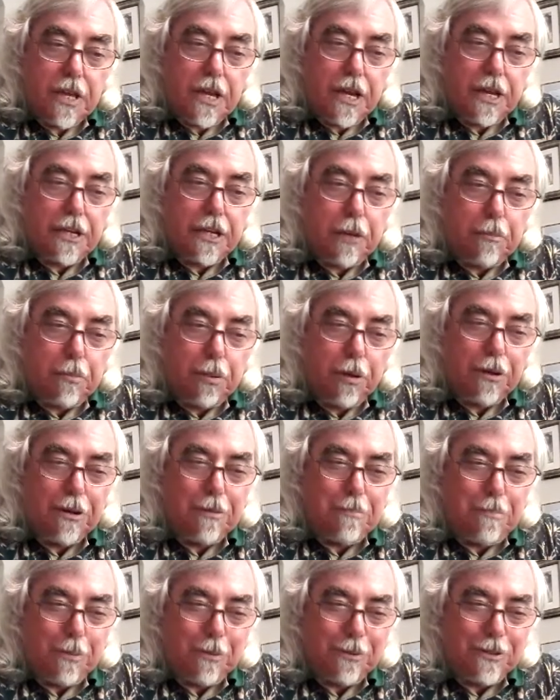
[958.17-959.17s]
and I
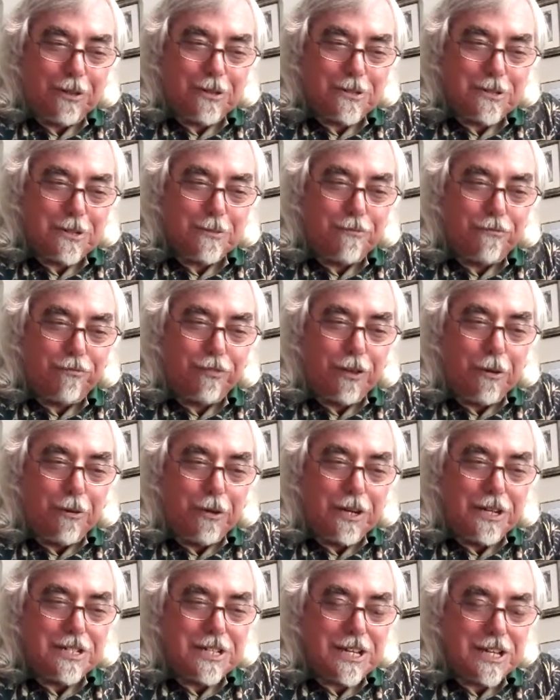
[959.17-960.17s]
pulled out some
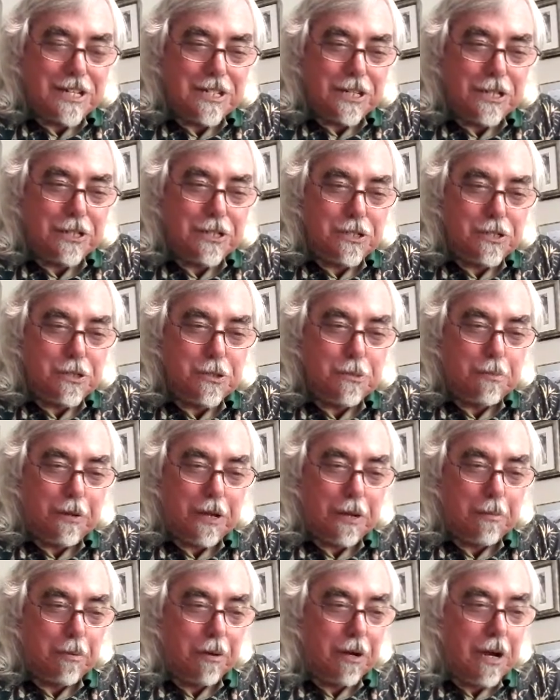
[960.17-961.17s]
flowery tasting tissue
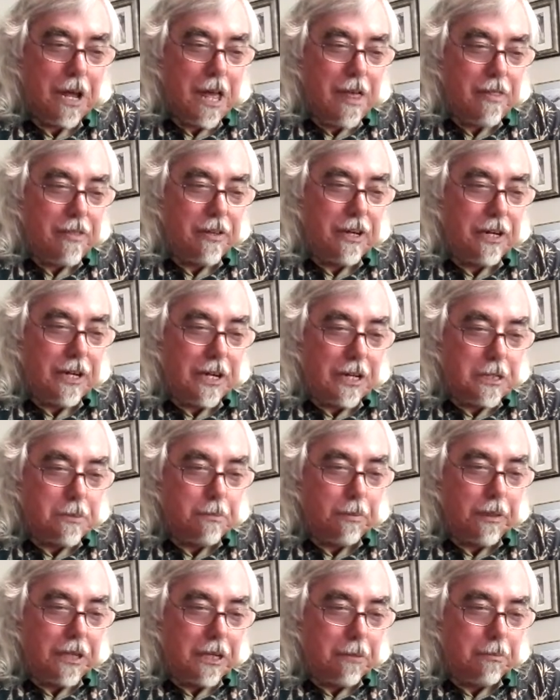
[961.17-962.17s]
paper that
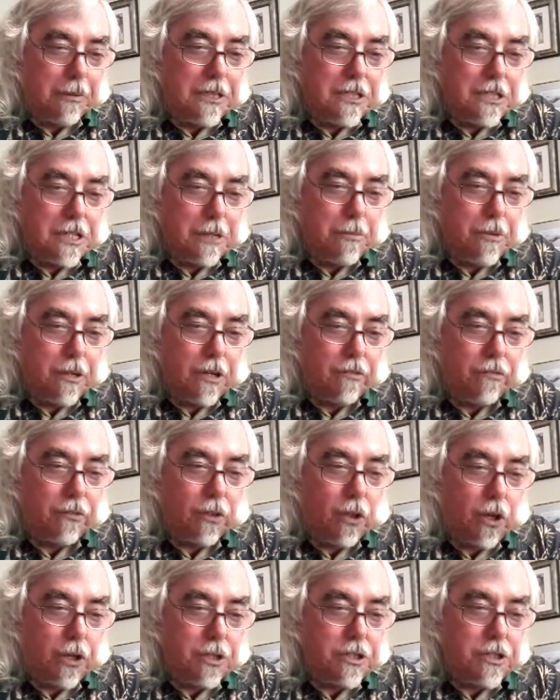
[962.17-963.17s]
inexplicably seemed to have
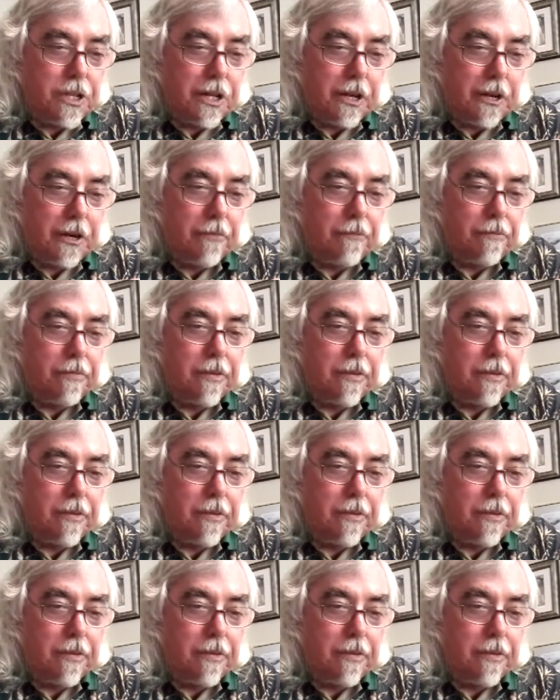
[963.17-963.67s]
lodged there,